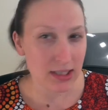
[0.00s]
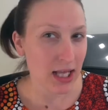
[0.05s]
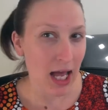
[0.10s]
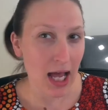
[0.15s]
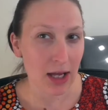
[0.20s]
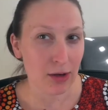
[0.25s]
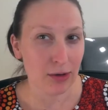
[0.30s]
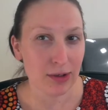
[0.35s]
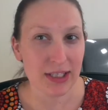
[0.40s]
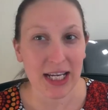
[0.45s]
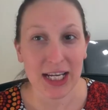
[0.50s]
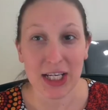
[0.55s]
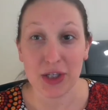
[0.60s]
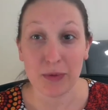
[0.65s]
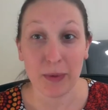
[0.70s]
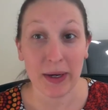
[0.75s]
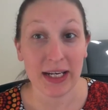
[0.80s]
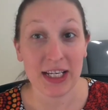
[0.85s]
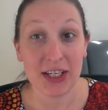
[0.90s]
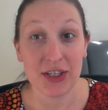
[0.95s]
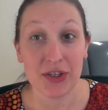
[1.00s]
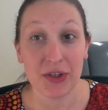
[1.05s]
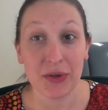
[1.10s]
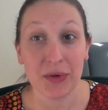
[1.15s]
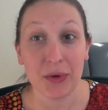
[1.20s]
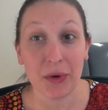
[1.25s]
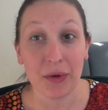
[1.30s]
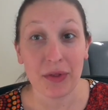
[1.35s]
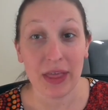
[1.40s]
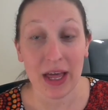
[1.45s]
cycle day
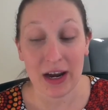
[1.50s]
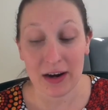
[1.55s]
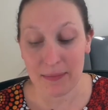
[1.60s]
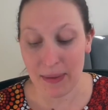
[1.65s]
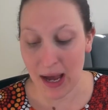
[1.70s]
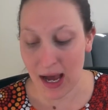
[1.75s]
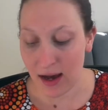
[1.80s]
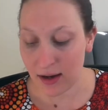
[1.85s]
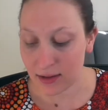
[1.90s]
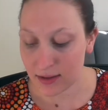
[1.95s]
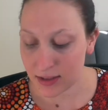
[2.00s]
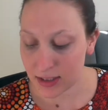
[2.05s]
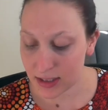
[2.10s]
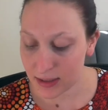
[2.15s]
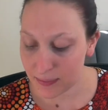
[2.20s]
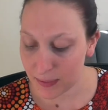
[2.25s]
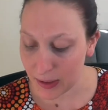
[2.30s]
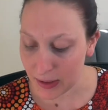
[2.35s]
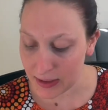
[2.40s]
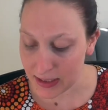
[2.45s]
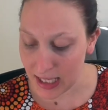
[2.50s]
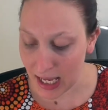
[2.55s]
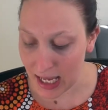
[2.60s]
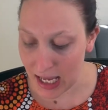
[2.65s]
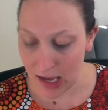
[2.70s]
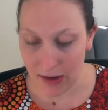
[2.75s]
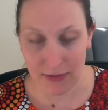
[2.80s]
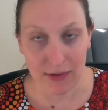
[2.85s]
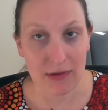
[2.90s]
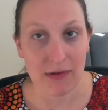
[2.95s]
22 or thereabouts because
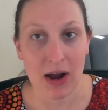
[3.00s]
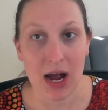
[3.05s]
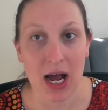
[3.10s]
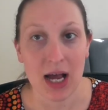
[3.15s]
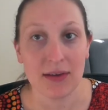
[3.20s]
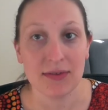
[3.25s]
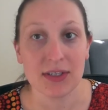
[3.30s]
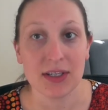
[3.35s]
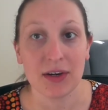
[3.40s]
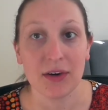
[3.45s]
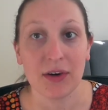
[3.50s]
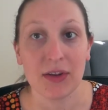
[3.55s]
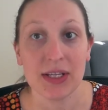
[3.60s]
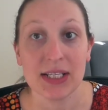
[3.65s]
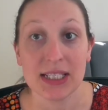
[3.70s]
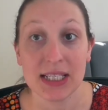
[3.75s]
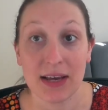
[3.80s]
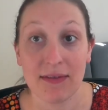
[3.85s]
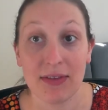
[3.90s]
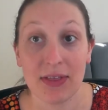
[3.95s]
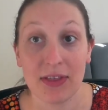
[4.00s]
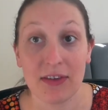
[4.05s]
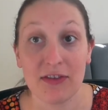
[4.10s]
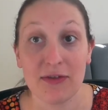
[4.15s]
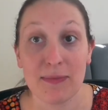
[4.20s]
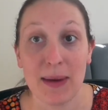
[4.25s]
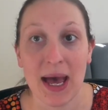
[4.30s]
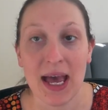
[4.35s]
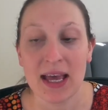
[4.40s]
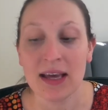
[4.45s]
AF arrived on the 7th
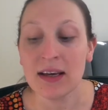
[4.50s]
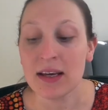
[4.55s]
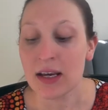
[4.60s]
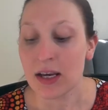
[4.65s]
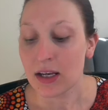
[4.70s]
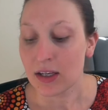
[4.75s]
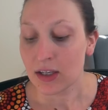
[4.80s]
of May.